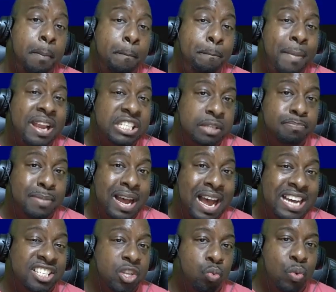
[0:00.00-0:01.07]

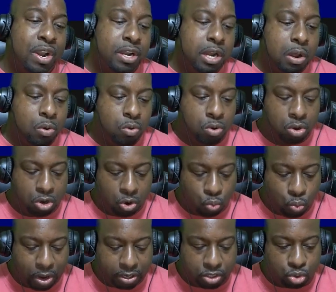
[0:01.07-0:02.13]
Maximize the window with